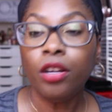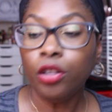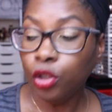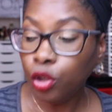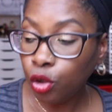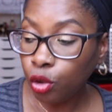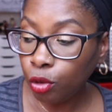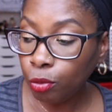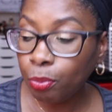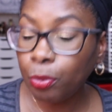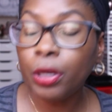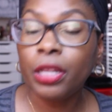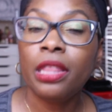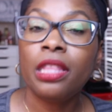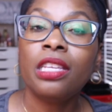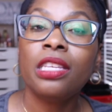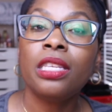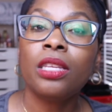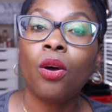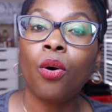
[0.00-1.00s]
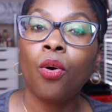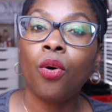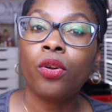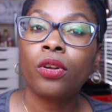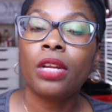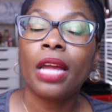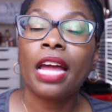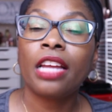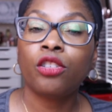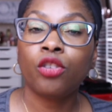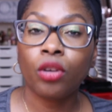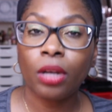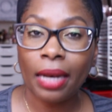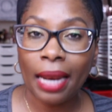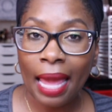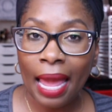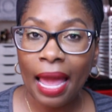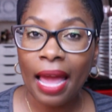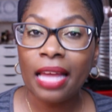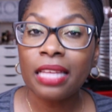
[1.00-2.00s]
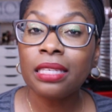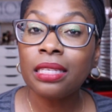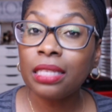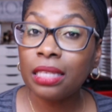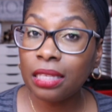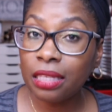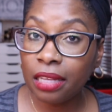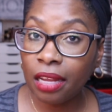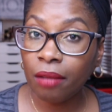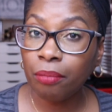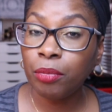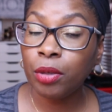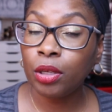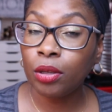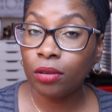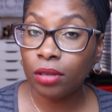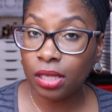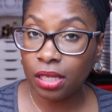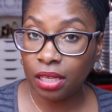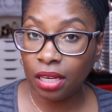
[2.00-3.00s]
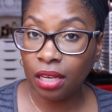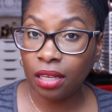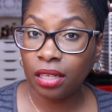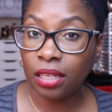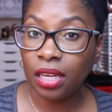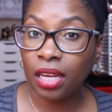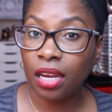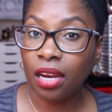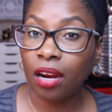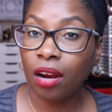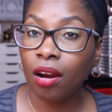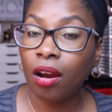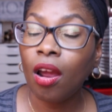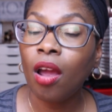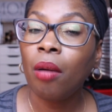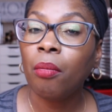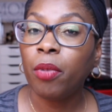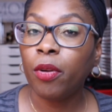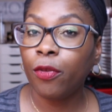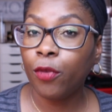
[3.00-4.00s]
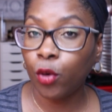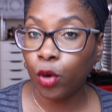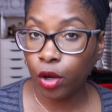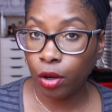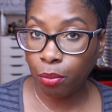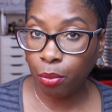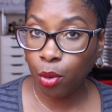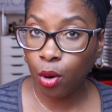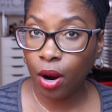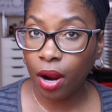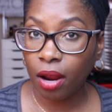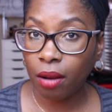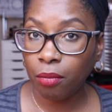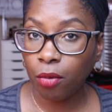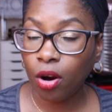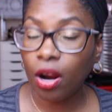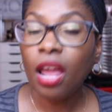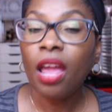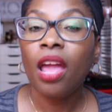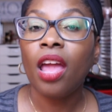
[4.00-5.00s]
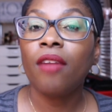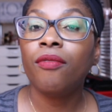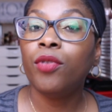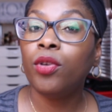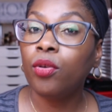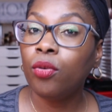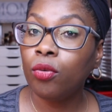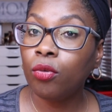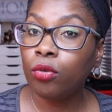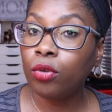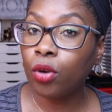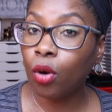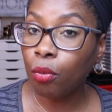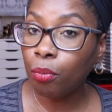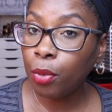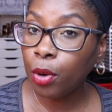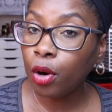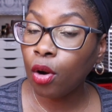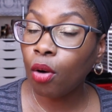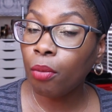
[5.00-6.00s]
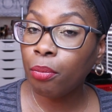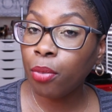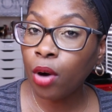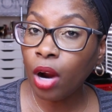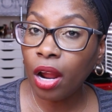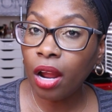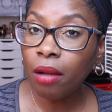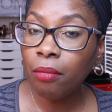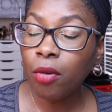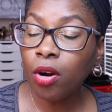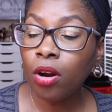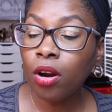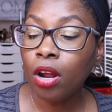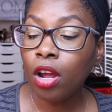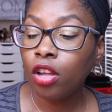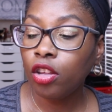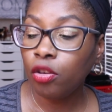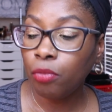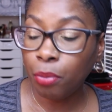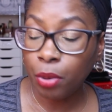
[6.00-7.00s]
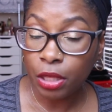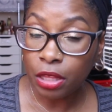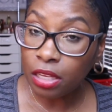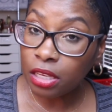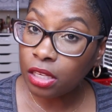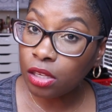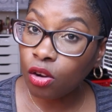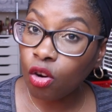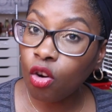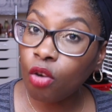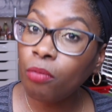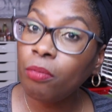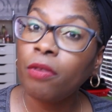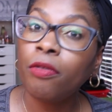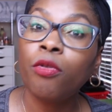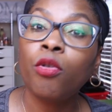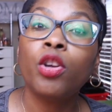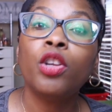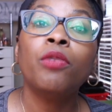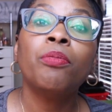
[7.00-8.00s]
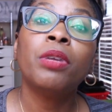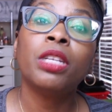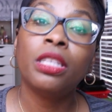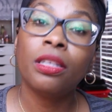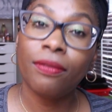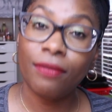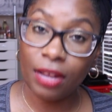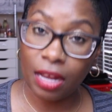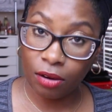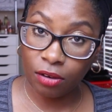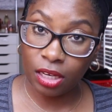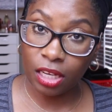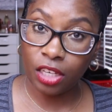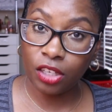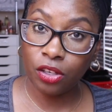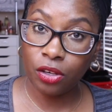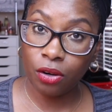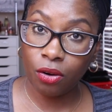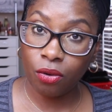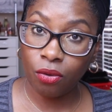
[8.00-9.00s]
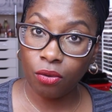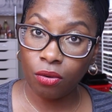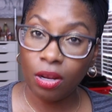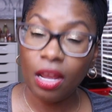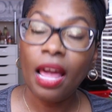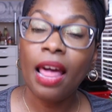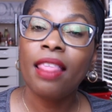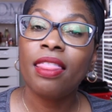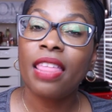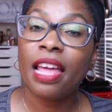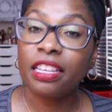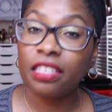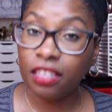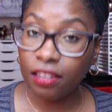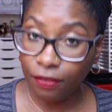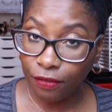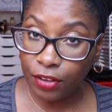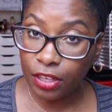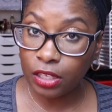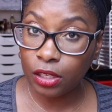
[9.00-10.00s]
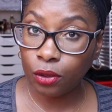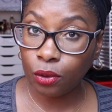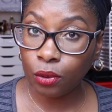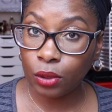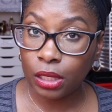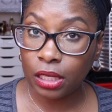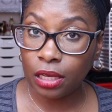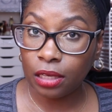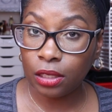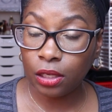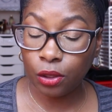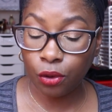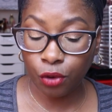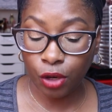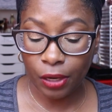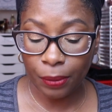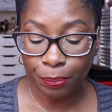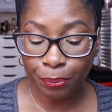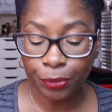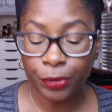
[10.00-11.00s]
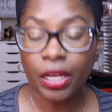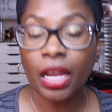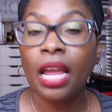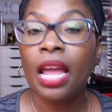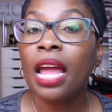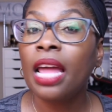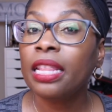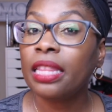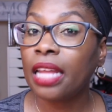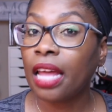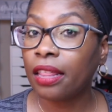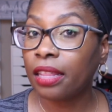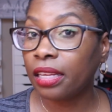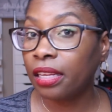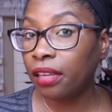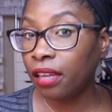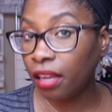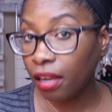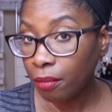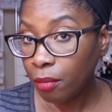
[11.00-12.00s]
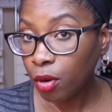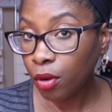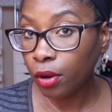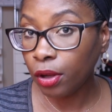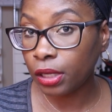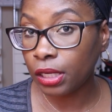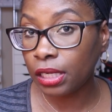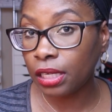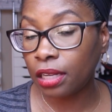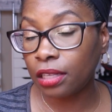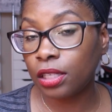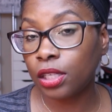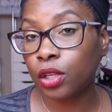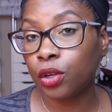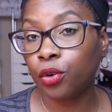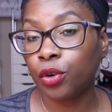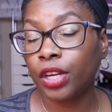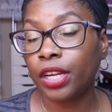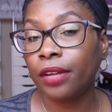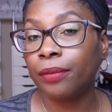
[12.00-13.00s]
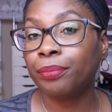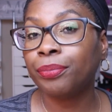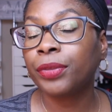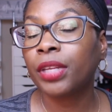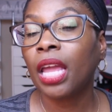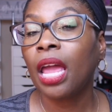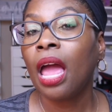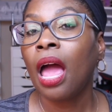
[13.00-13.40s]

you put this on as your last step in your skincare before your primer. If you don't put on primer, you put this on before you put your foundation on. That's the physical sunscreen. Now the chemical sunscreen,